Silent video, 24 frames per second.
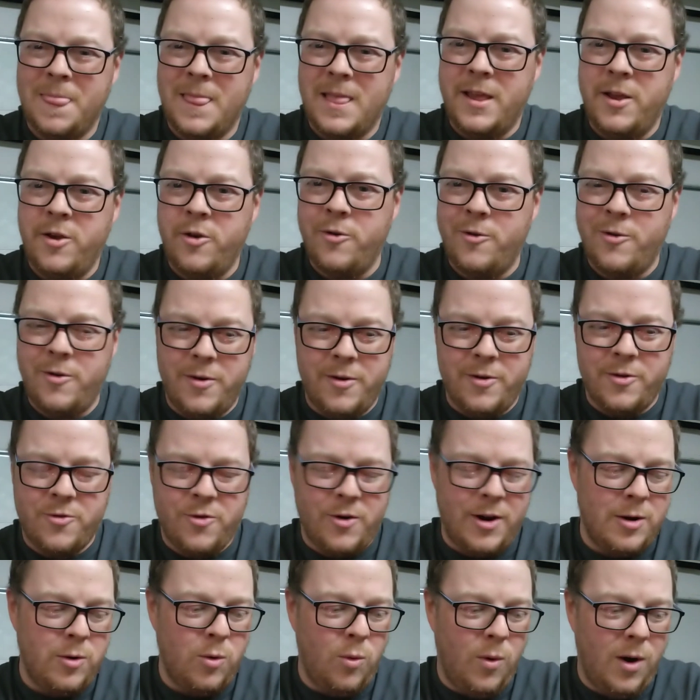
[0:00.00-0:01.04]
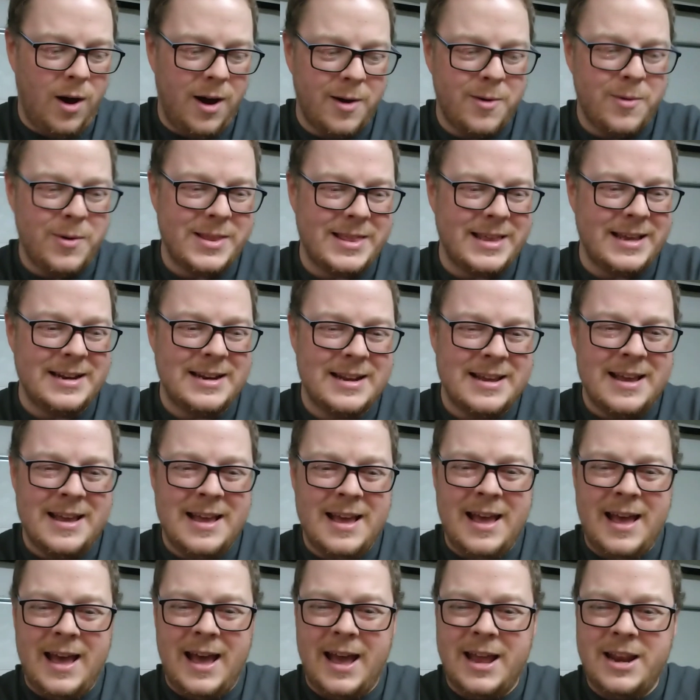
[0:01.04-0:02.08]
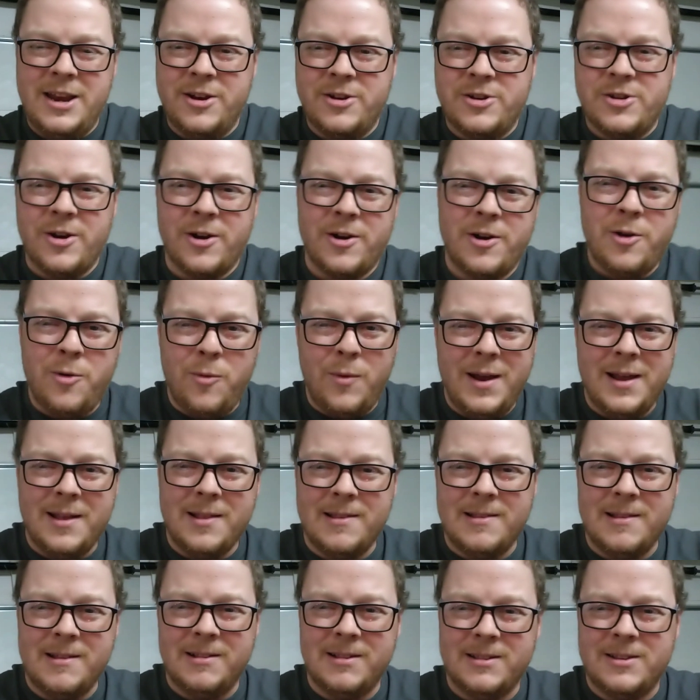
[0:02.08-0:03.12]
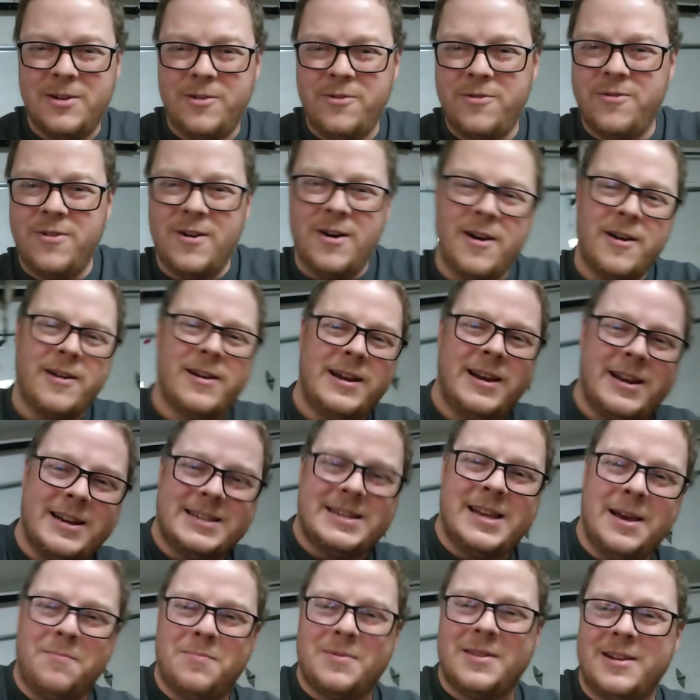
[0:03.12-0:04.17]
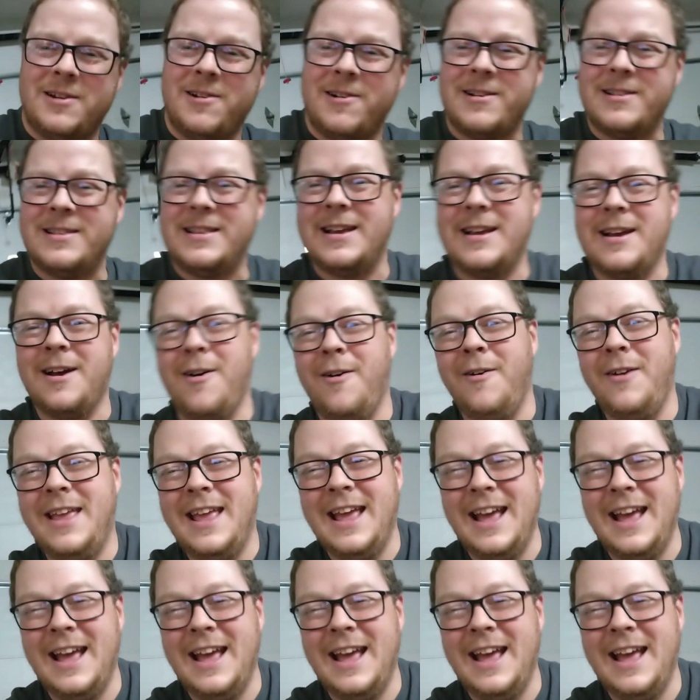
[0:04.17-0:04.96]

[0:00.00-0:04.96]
You're trying to walk with it. and you turn your wheel a little too far and you tip the darn thing off.